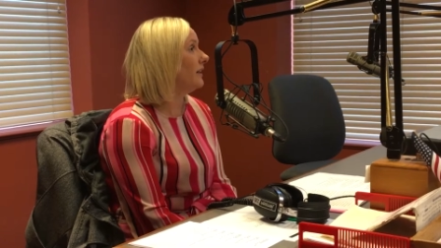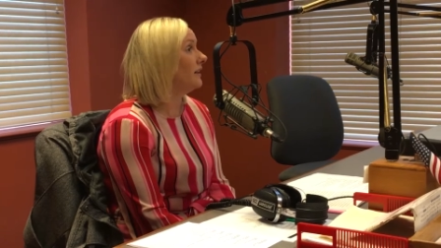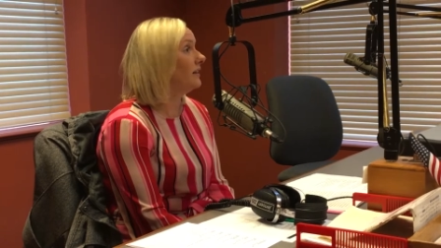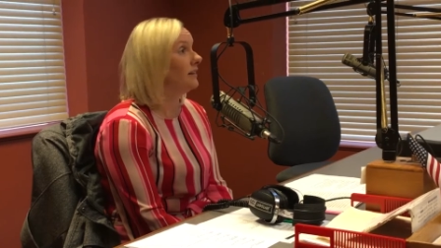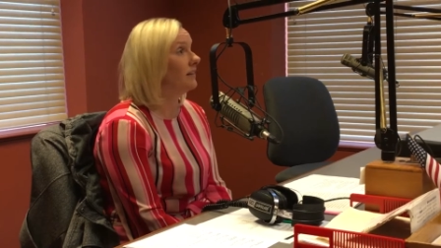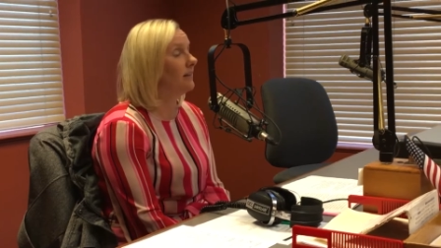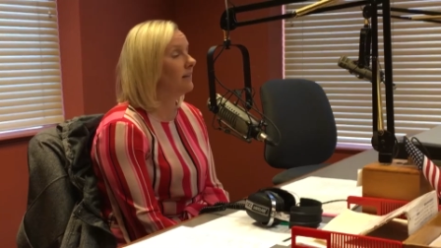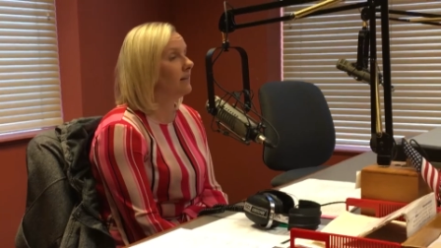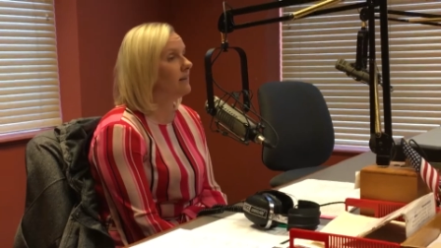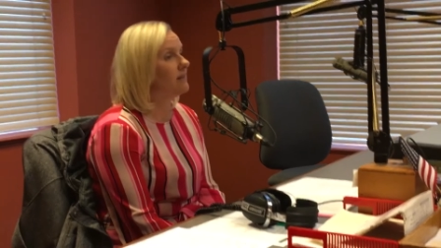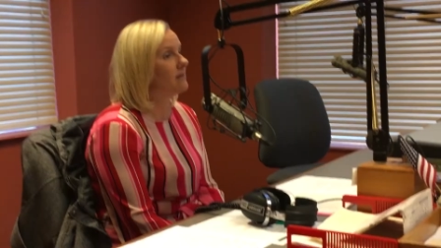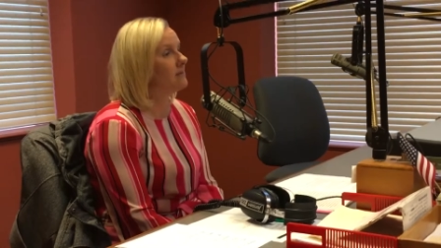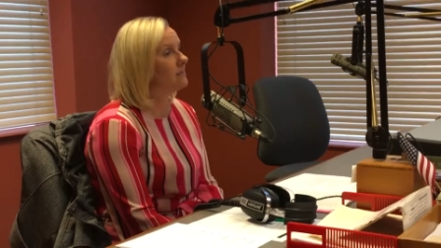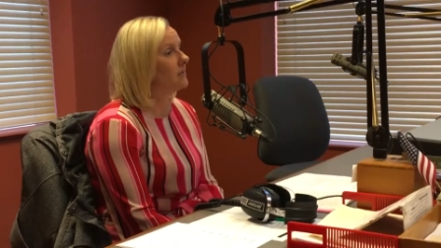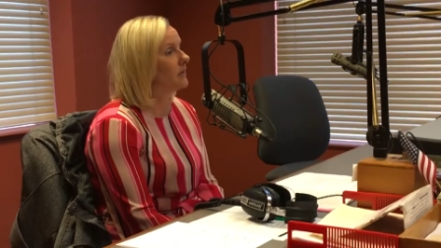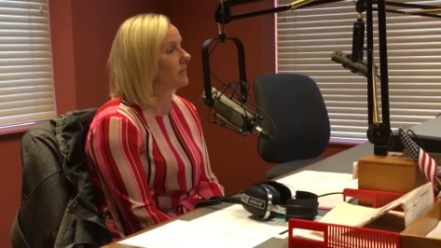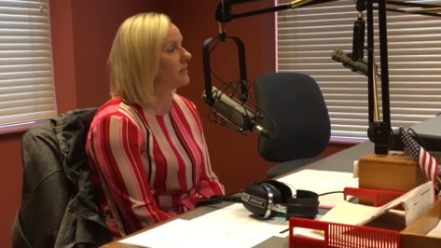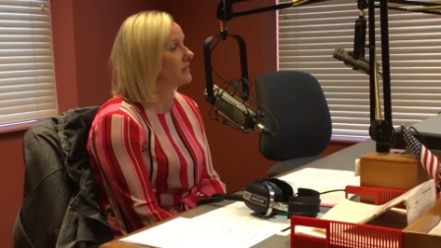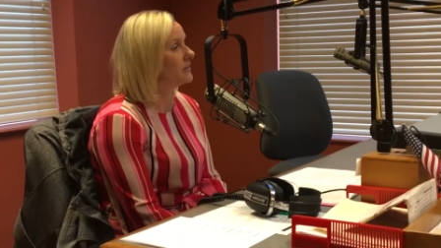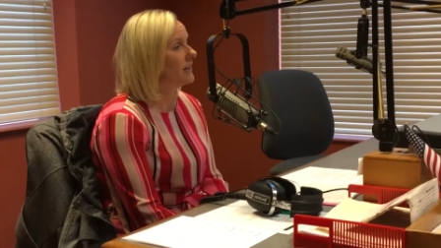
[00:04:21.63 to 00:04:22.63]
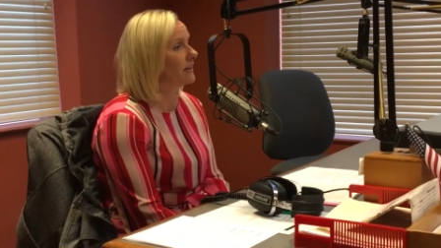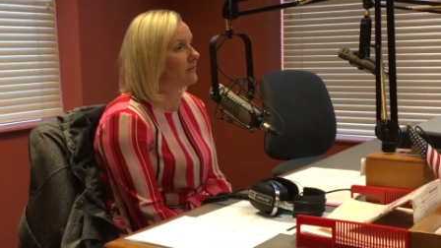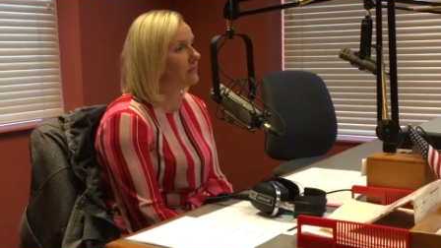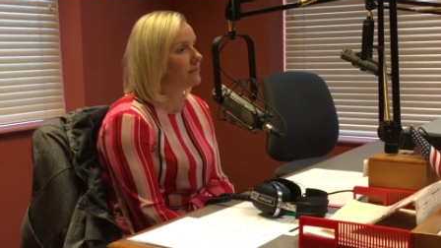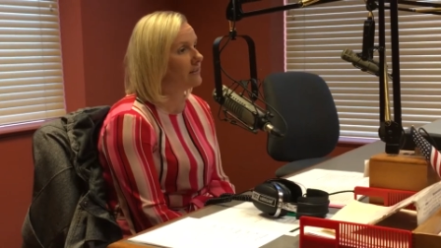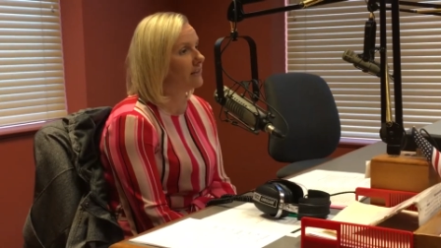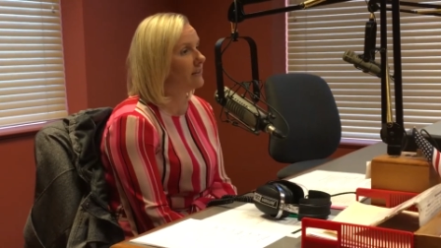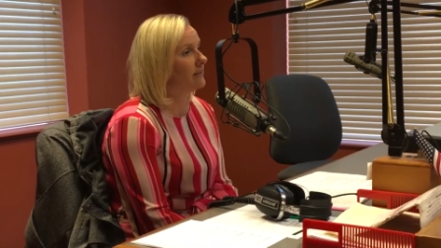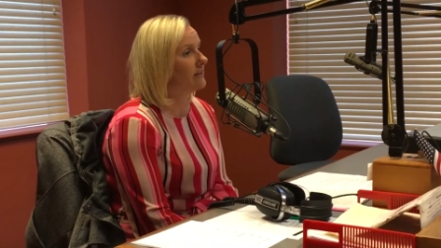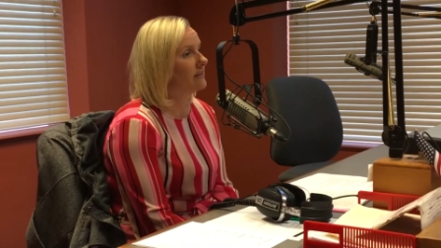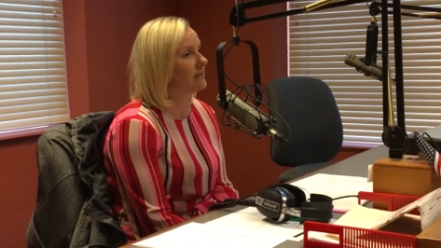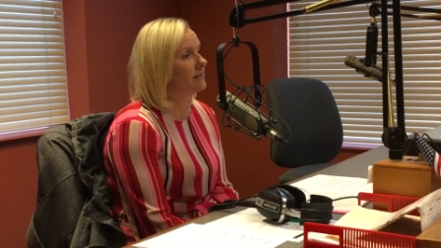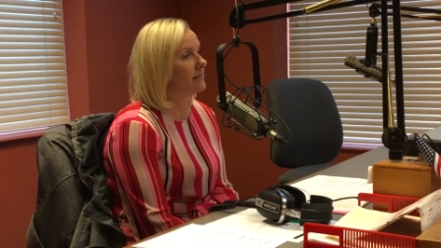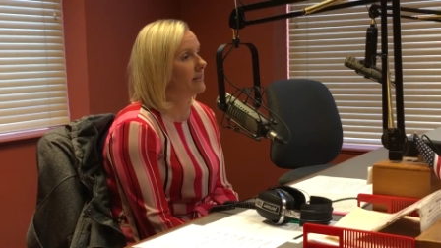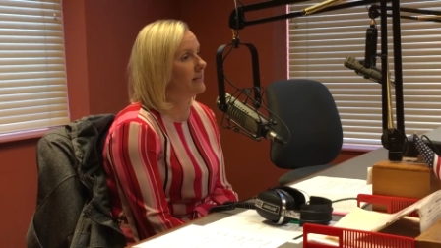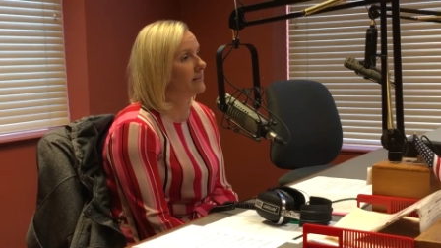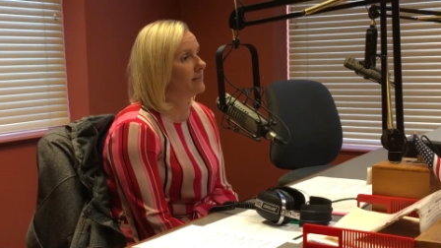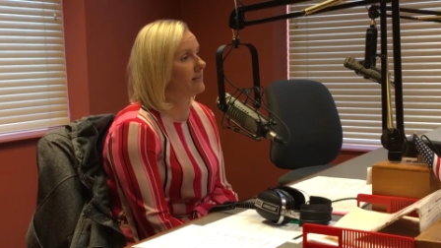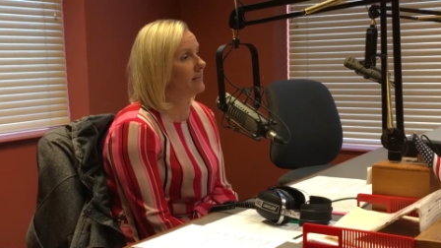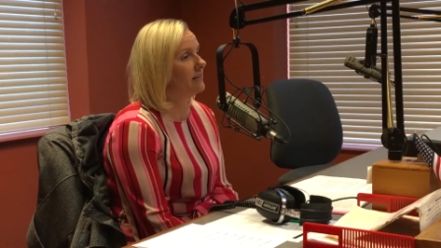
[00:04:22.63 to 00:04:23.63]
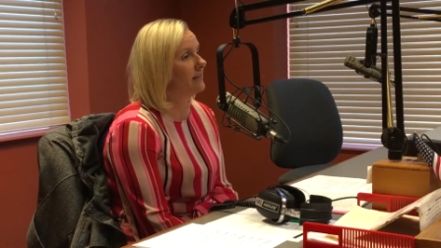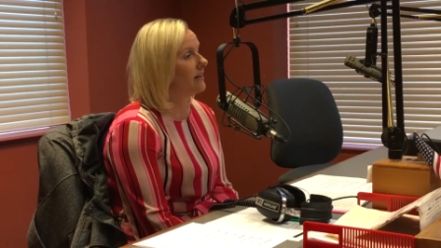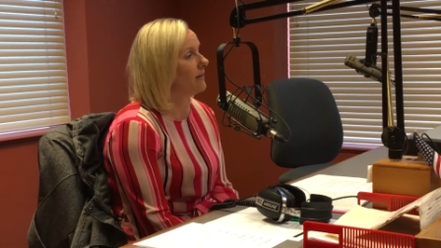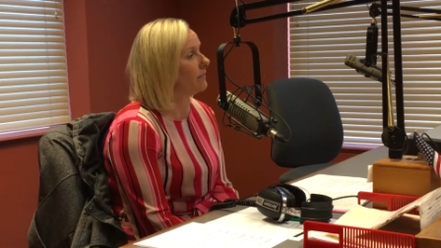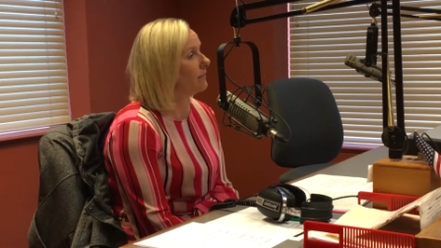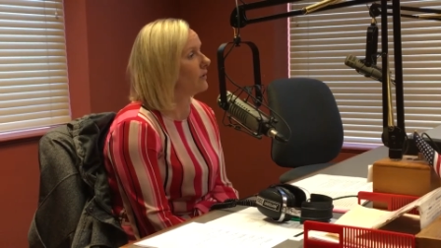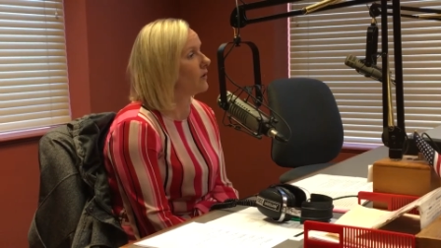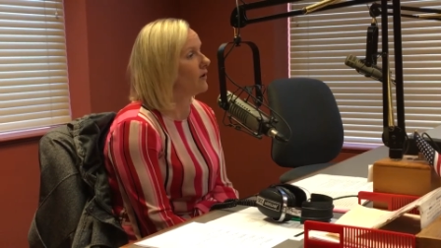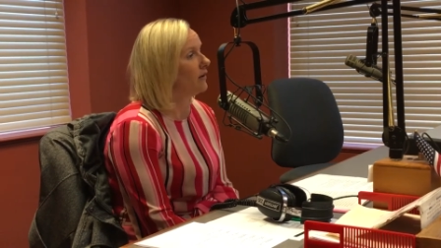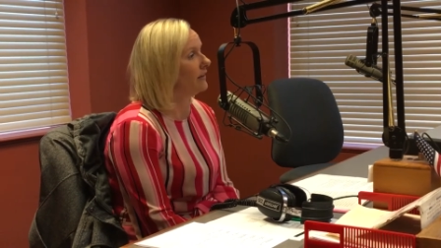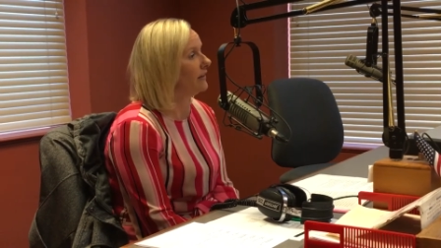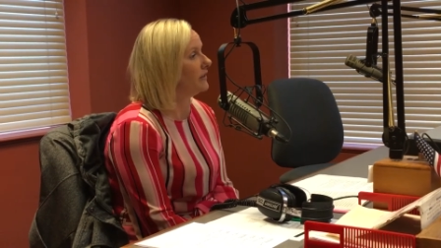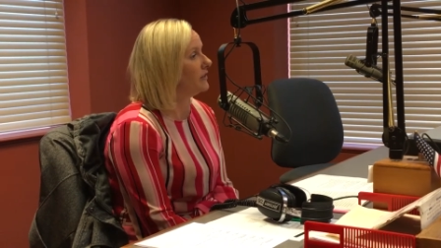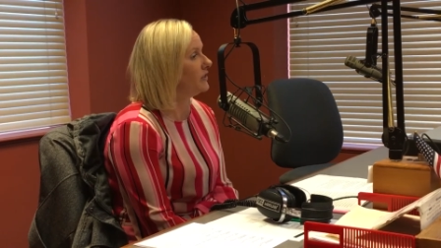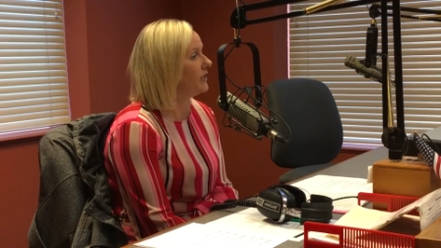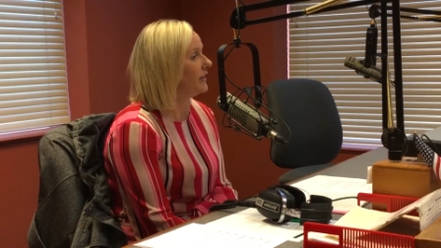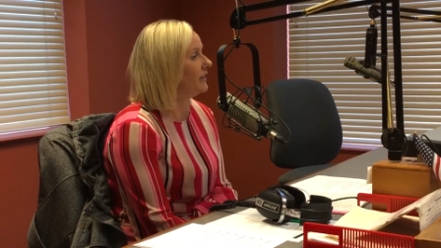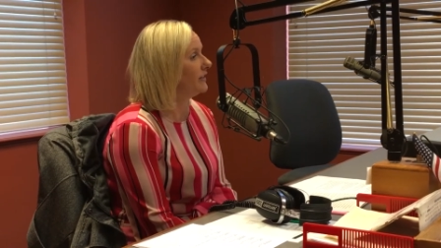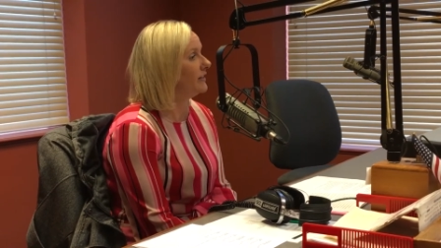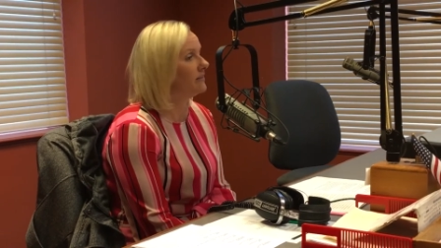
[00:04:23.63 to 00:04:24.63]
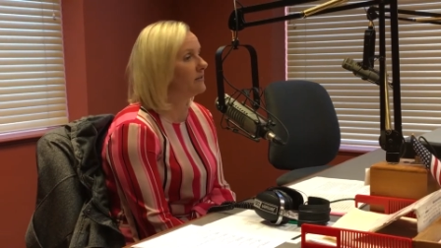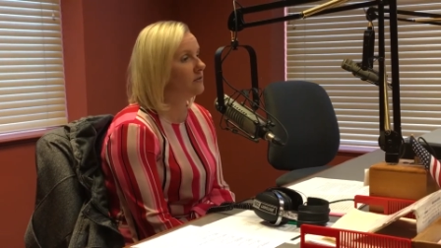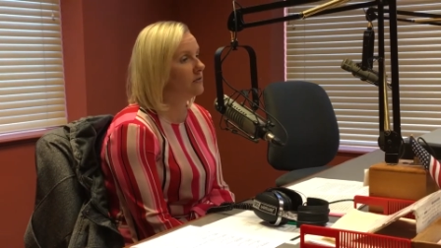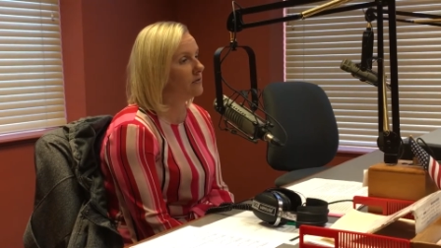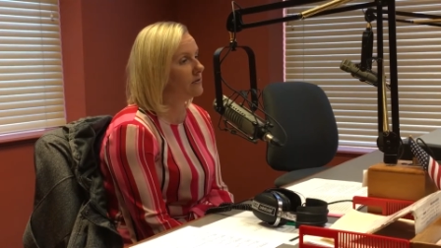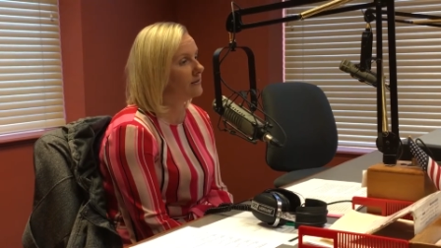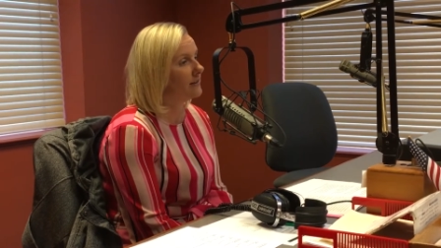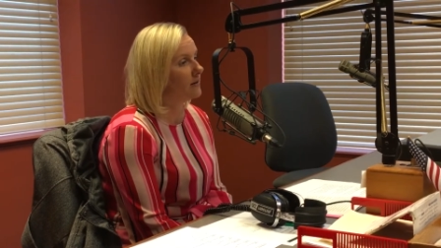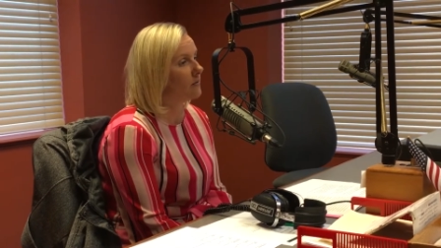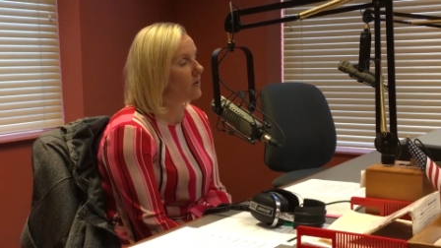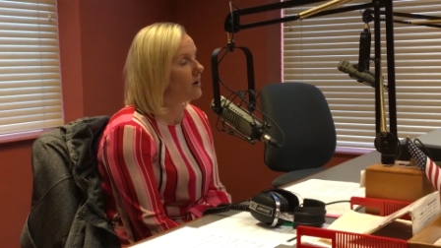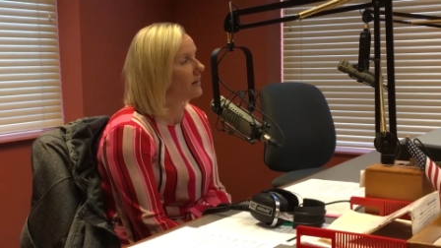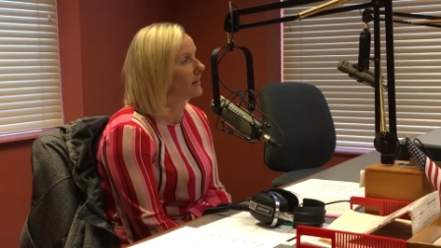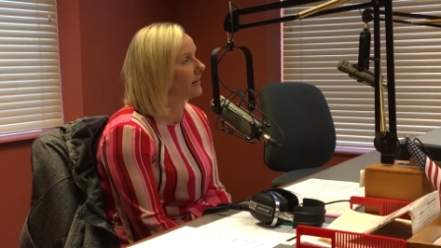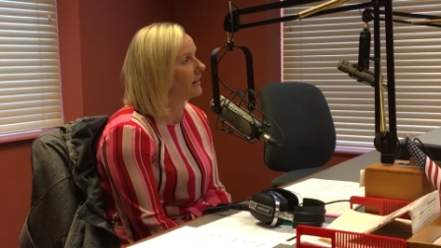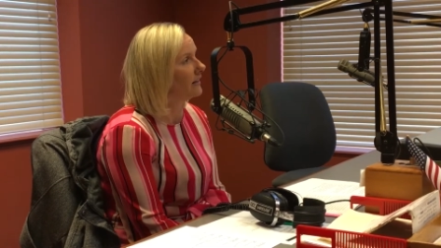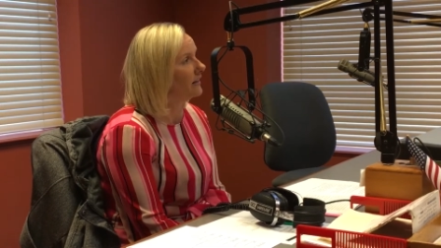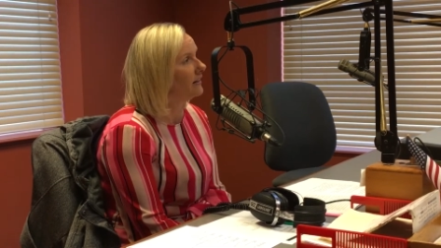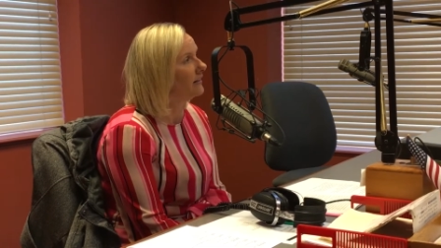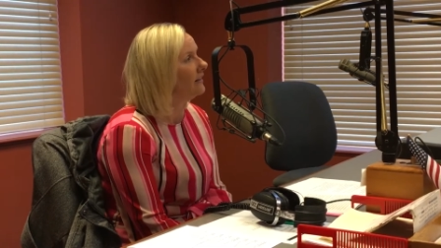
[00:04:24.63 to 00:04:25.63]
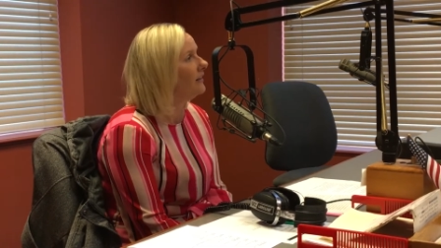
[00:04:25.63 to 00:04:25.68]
And our secretaries, they see them, Connie and Janet, as soon as they walk in.